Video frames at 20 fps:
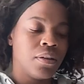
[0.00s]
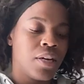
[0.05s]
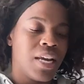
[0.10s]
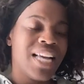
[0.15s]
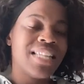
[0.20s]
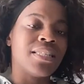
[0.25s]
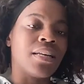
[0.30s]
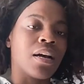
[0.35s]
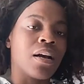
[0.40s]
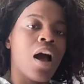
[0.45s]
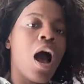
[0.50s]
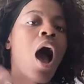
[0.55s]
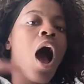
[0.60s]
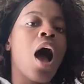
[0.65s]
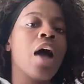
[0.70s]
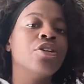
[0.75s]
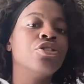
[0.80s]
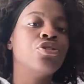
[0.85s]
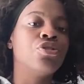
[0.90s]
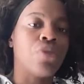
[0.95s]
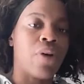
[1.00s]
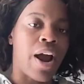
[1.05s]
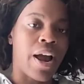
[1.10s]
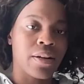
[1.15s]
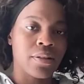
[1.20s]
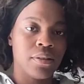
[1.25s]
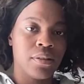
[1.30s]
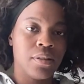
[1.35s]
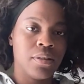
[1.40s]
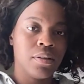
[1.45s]
It's a
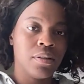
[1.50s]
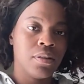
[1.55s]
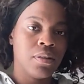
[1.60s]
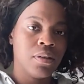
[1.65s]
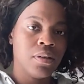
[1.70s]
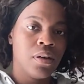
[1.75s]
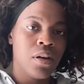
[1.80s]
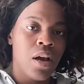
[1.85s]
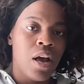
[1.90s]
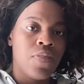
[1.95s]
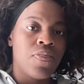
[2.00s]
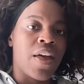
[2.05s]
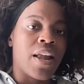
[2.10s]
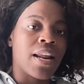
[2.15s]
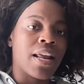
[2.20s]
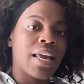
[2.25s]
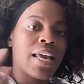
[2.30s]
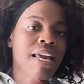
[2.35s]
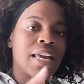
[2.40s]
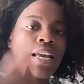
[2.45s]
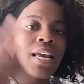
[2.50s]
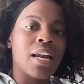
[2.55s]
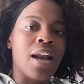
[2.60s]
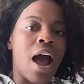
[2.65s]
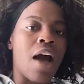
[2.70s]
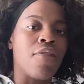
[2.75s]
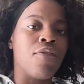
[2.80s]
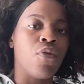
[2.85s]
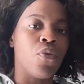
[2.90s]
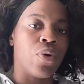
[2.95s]
contract that he
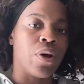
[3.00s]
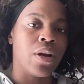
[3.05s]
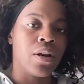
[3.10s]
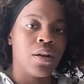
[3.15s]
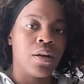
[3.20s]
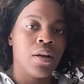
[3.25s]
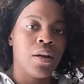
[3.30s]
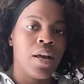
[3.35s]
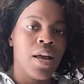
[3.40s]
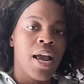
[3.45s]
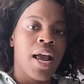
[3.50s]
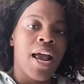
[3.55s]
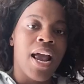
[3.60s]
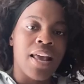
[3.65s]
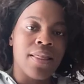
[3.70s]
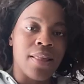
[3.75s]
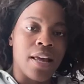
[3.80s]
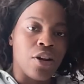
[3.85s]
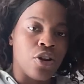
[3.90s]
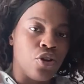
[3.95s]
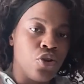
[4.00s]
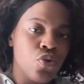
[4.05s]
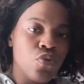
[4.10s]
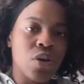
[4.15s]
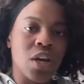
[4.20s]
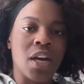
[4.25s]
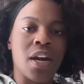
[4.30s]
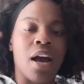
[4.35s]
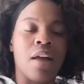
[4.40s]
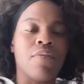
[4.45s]
cannot void and that you
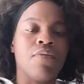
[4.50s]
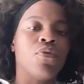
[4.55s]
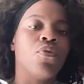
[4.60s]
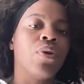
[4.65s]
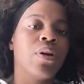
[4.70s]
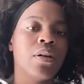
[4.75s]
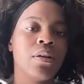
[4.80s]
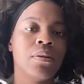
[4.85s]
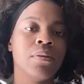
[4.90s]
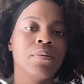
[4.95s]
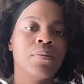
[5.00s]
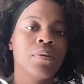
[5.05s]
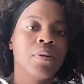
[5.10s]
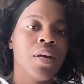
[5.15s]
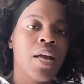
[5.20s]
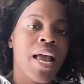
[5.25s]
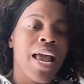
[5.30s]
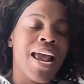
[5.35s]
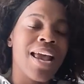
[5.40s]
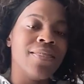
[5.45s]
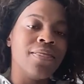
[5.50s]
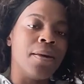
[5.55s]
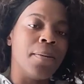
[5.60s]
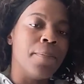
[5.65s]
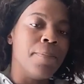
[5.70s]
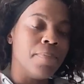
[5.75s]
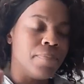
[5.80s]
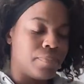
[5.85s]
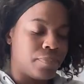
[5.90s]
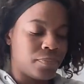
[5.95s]
cannot void. And
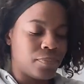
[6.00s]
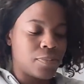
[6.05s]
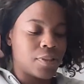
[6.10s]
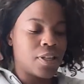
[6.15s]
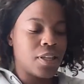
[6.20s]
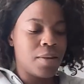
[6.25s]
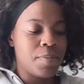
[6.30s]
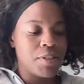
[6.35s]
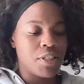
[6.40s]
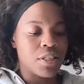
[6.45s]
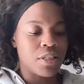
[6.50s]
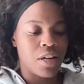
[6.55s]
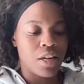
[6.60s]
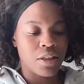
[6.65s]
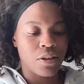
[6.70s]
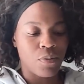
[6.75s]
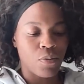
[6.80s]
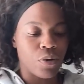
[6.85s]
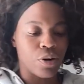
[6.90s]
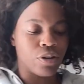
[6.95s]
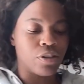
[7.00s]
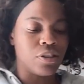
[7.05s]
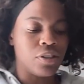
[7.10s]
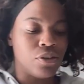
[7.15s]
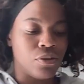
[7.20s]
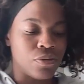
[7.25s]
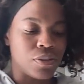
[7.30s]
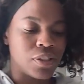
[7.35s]
let me just let the word do